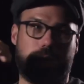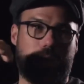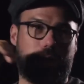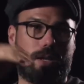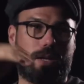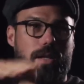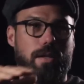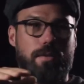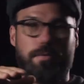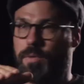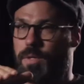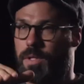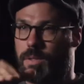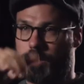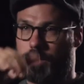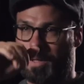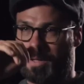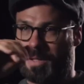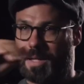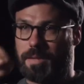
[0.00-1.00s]
So they kill
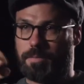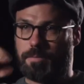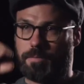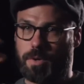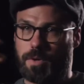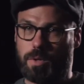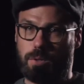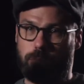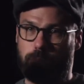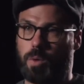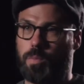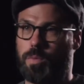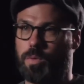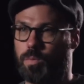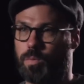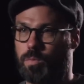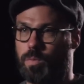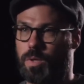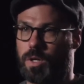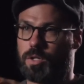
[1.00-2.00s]
film at that very
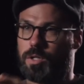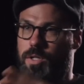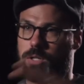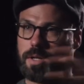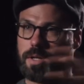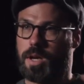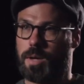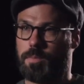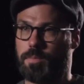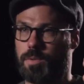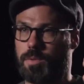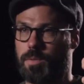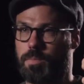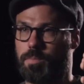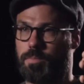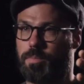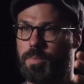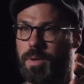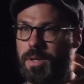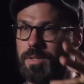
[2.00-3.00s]
moment, when we actually come
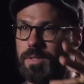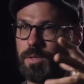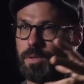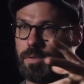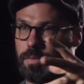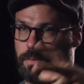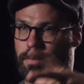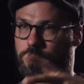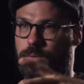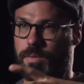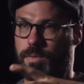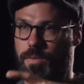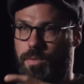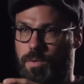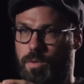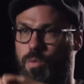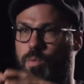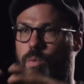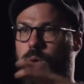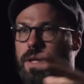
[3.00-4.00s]
to the best of
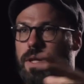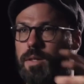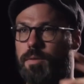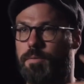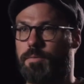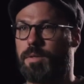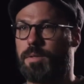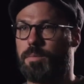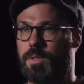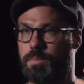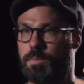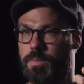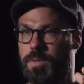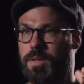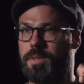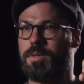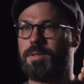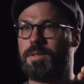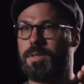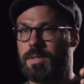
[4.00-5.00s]
the way the film
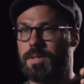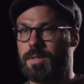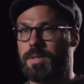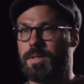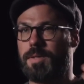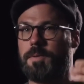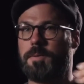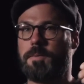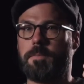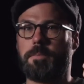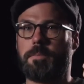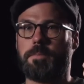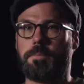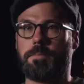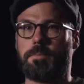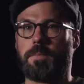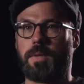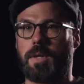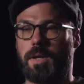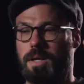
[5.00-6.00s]
has been,
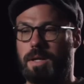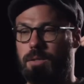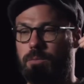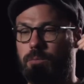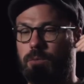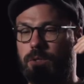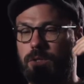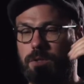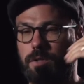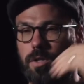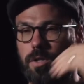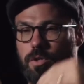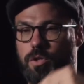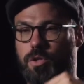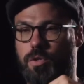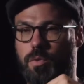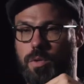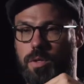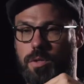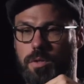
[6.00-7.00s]
and we
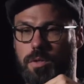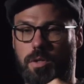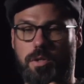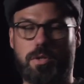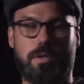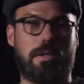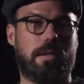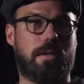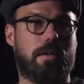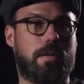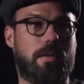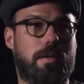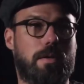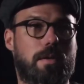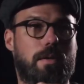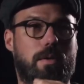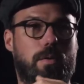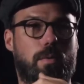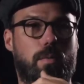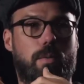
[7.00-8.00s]
start shooting
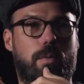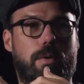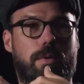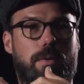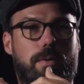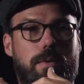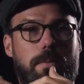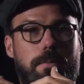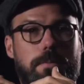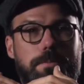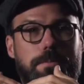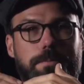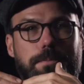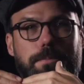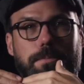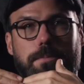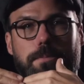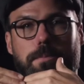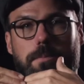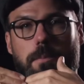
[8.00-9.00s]
digital with,
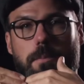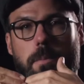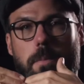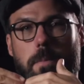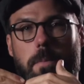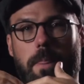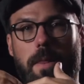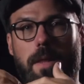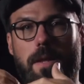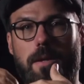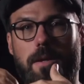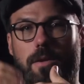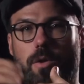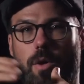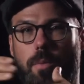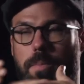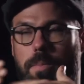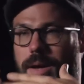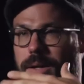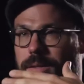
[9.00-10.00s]

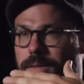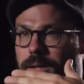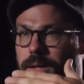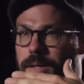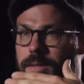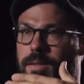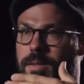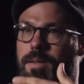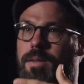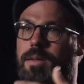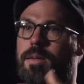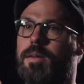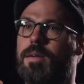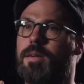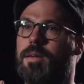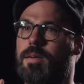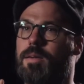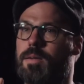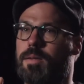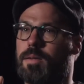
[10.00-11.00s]
you know, back then
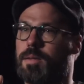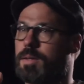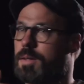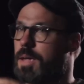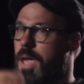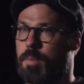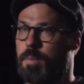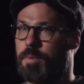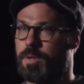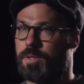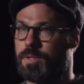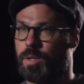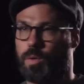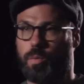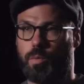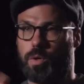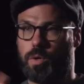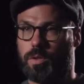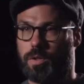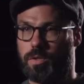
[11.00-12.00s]

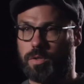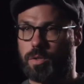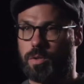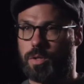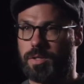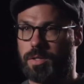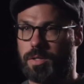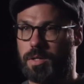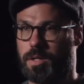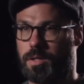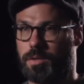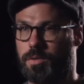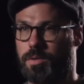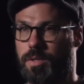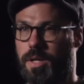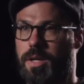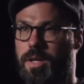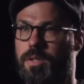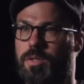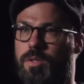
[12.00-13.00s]
cameras that weren't as good as they
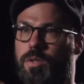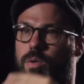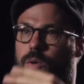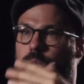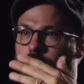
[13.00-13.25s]
are today.